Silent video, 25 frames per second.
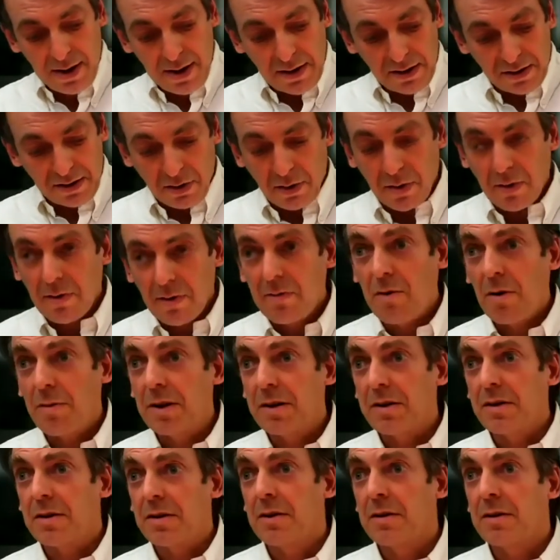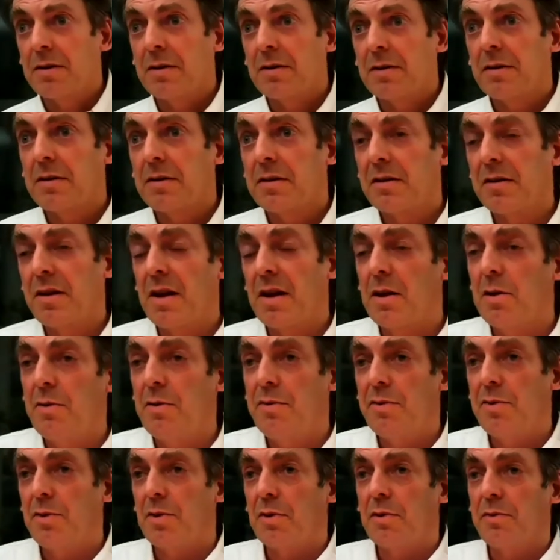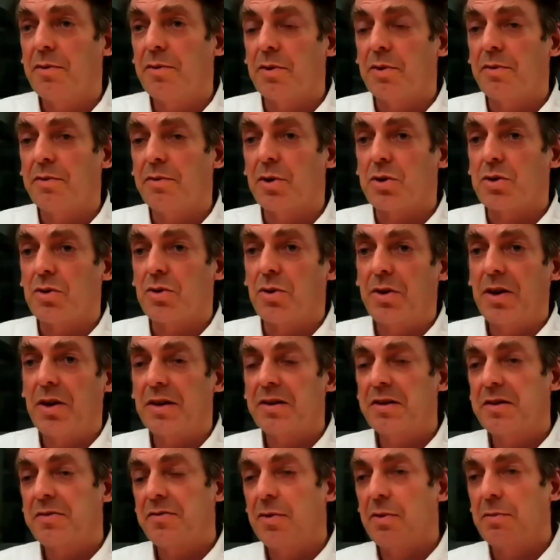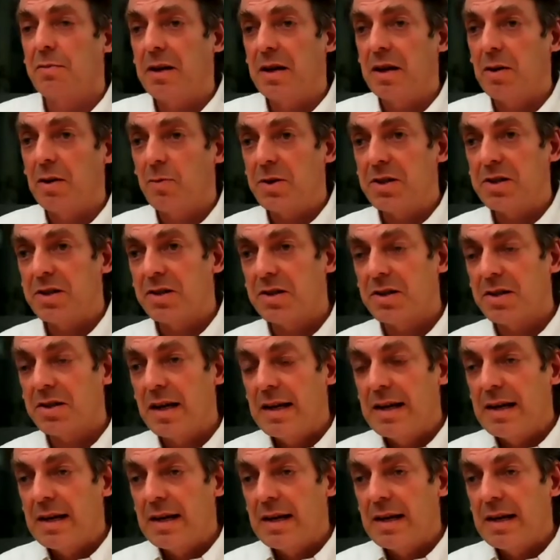so, Robert, thank you for joining us, for being with us.